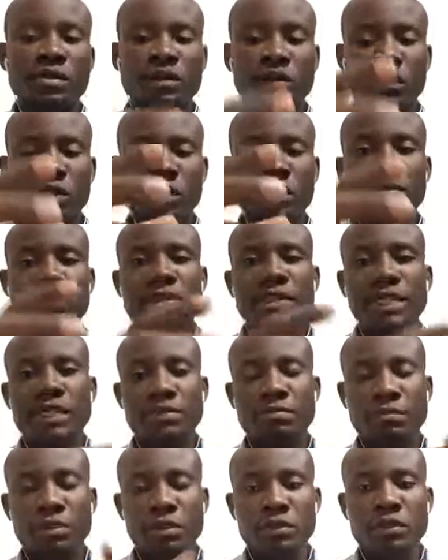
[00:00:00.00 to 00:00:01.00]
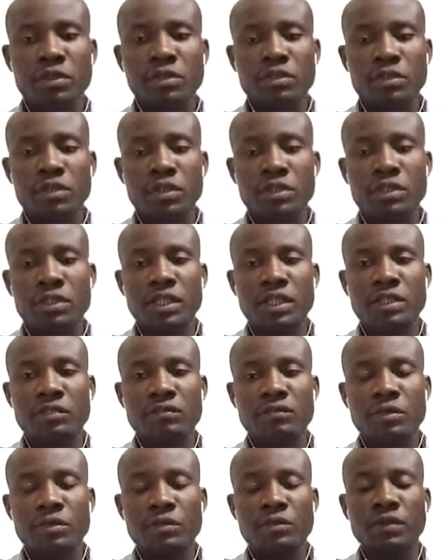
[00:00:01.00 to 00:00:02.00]
the transmitter is built into your
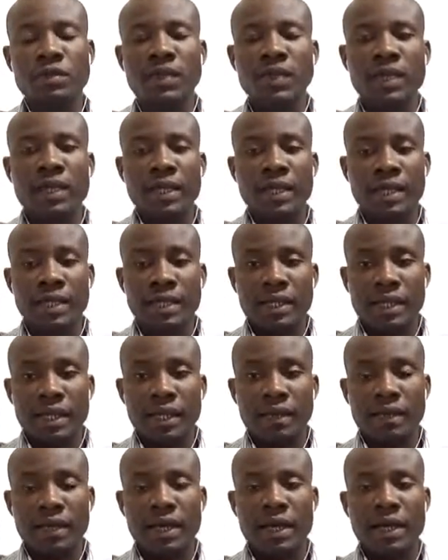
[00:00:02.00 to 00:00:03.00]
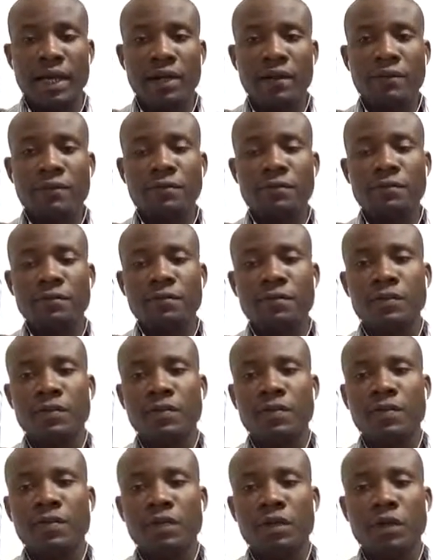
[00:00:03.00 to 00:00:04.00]
telephone
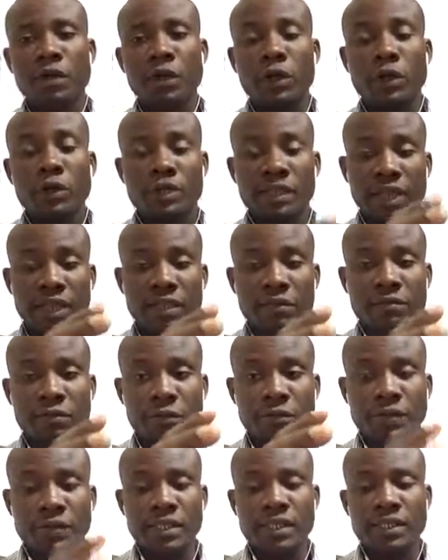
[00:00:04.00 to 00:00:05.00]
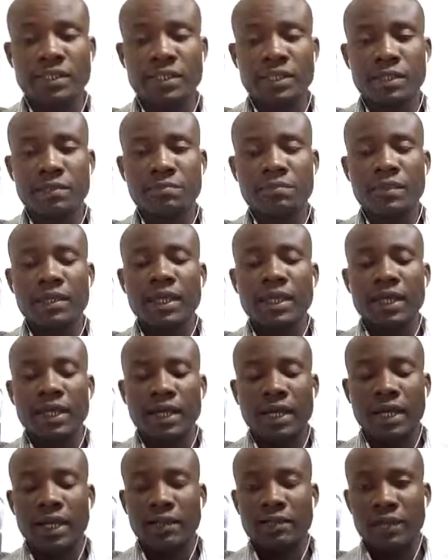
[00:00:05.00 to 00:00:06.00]
or your telephone system,
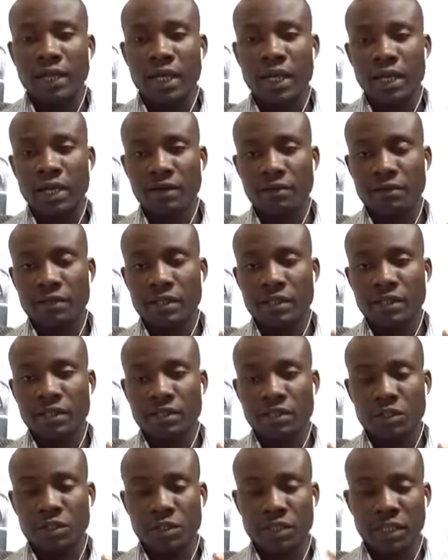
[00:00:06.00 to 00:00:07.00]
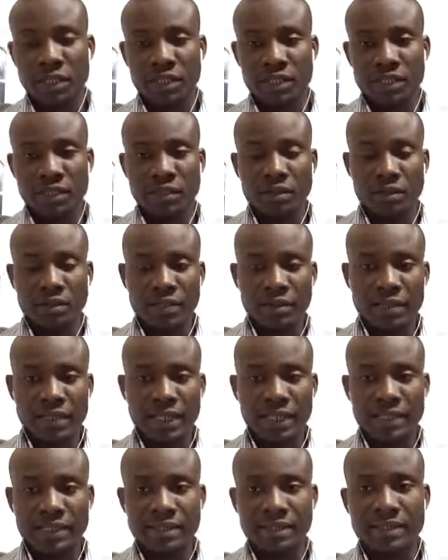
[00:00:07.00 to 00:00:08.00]
and have the channel,
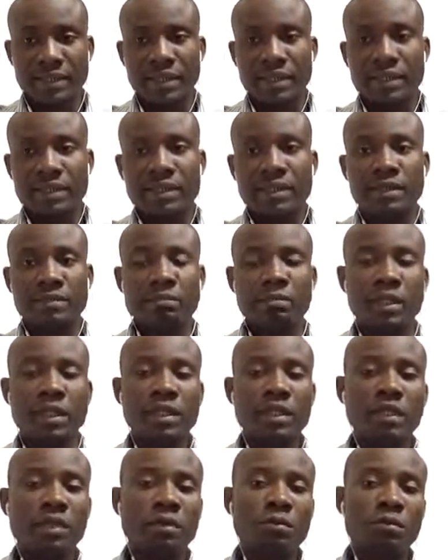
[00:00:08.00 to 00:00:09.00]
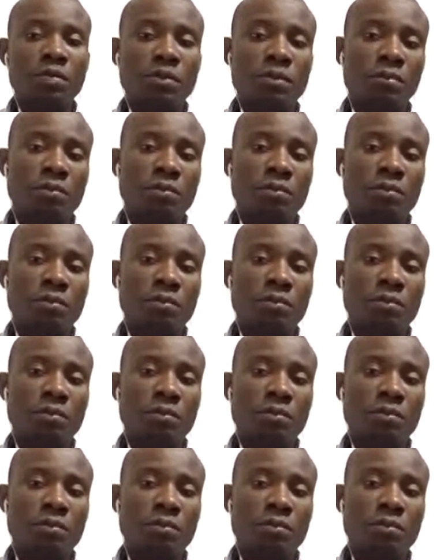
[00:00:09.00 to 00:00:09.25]
that is the medium